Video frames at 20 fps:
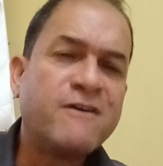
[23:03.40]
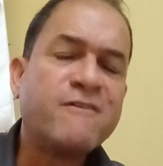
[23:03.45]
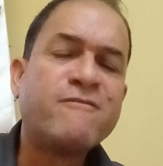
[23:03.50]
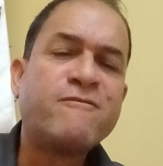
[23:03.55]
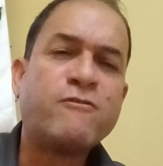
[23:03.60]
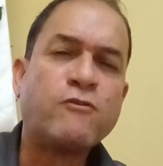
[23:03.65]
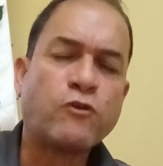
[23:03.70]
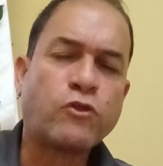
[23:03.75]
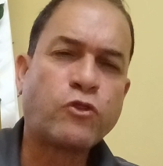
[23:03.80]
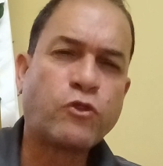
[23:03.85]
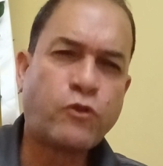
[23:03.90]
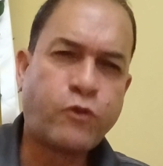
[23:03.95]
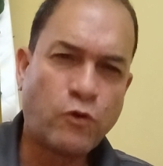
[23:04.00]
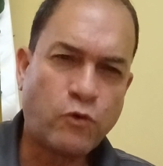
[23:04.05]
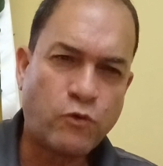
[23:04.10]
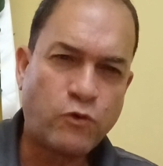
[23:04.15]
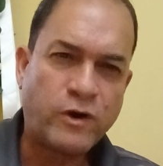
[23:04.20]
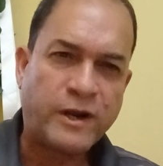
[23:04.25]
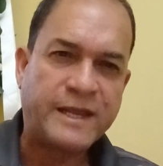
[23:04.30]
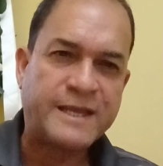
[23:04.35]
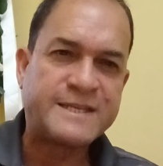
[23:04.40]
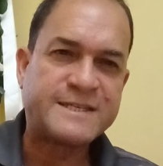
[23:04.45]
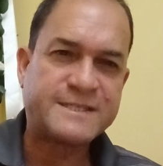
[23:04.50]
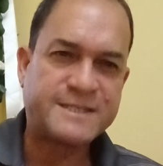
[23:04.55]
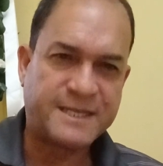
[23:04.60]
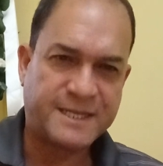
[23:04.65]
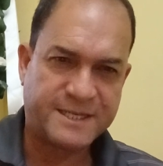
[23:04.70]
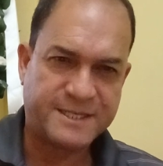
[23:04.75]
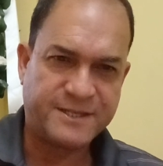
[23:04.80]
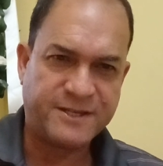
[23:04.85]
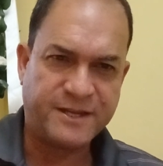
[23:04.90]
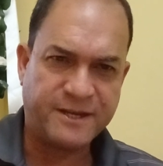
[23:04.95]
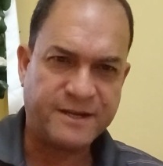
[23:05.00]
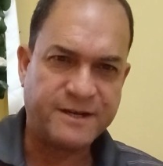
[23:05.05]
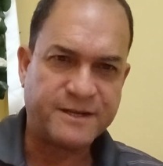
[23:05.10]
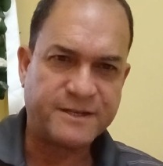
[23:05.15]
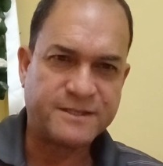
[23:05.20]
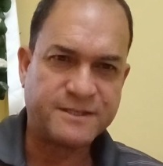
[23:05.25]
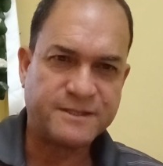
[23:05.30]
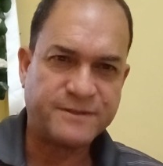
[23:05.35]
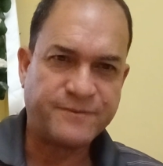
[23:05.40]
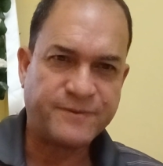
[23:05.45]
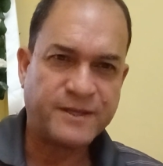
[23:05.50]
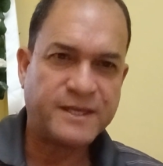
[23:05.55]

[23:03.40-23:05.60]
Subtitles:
for 36 years?